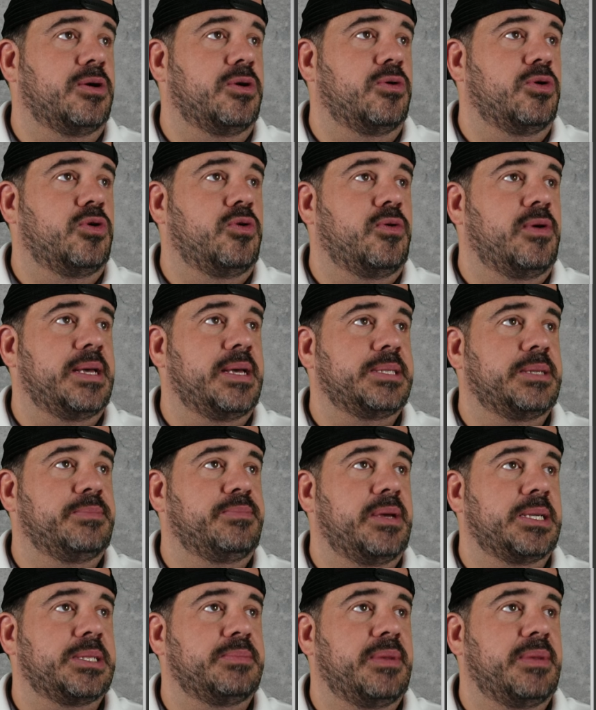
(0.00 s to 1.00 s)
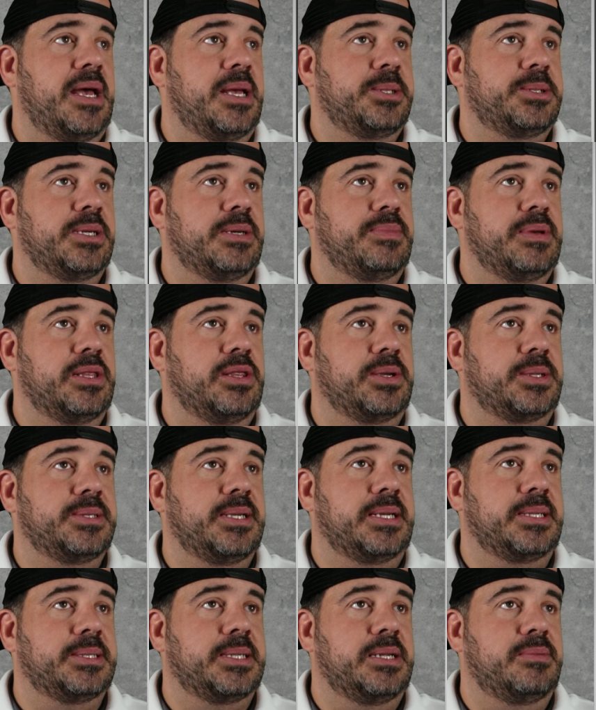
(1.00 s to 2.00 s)
who has the best matchup? It looks
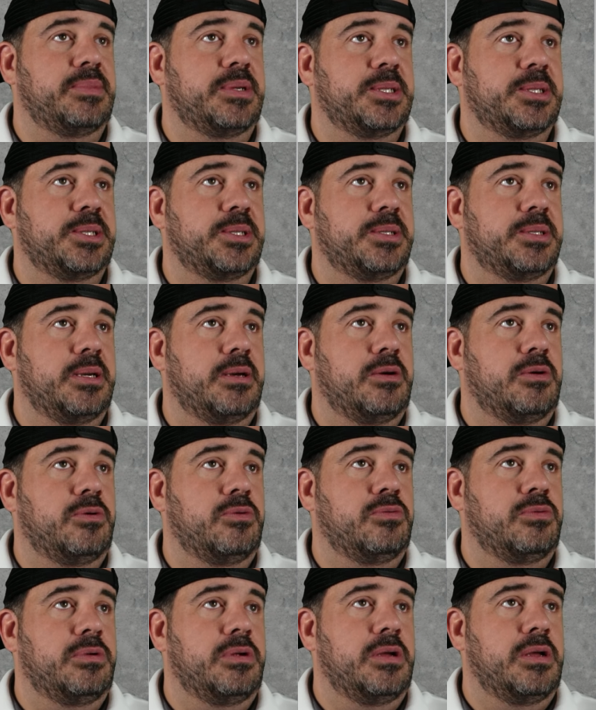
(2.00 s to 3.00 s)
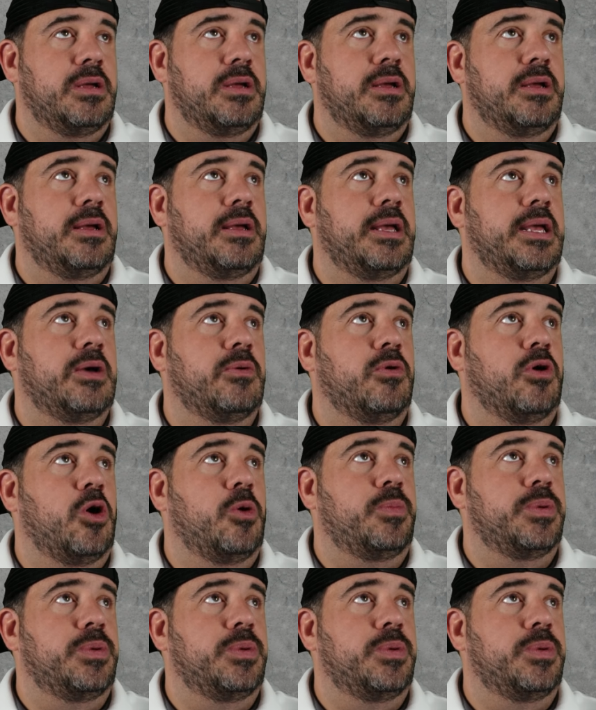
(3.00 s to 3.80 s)
like it's going to be Stone. We'll open